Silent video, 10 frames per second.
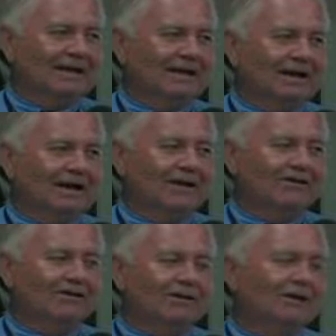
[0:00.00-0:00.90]
The
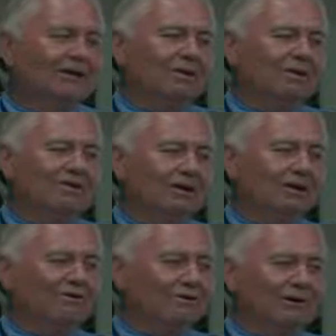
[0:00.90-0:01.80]
god leader was
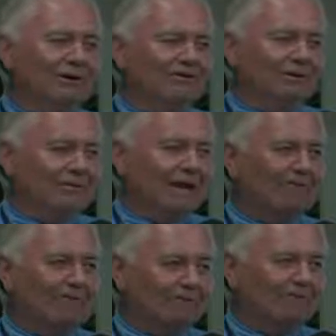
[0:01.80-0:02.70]
very furious that
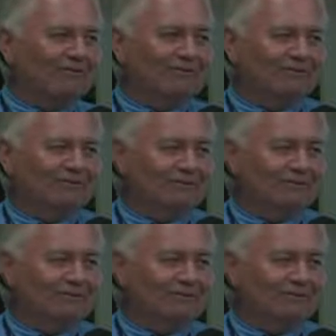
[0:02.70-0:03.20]
man was given this